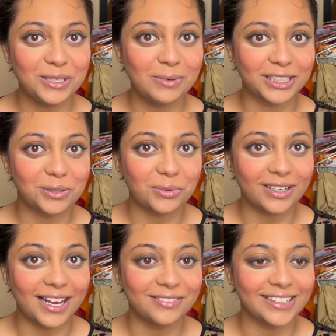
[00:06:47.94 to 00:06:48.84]
you imagine
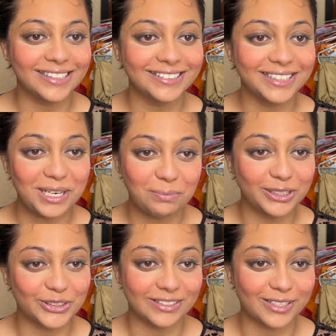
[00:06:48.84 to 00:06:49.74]
what I have, like three
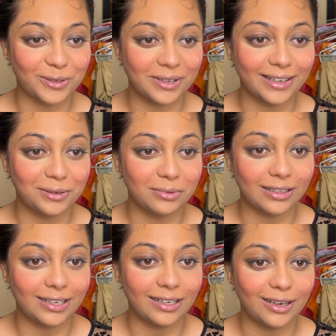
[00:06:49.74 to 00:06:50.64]
pigeons looking at me
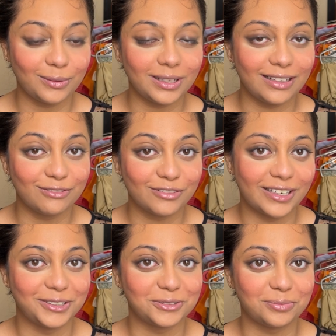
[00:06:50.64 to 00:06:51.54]
right now in
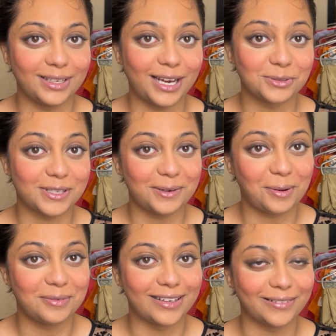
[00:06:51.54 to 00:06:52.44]
front of me outside
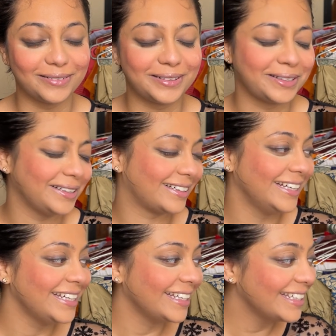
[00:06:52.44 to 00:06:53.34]
my window?
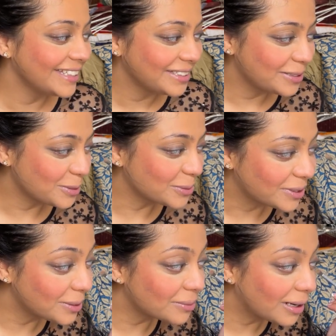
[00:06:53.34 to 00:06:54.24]
That's so
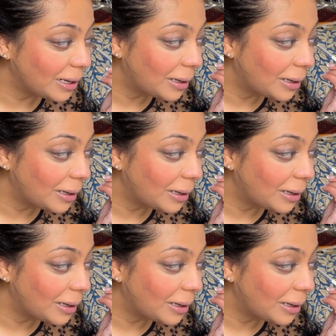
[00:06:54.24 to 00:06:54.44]
cute.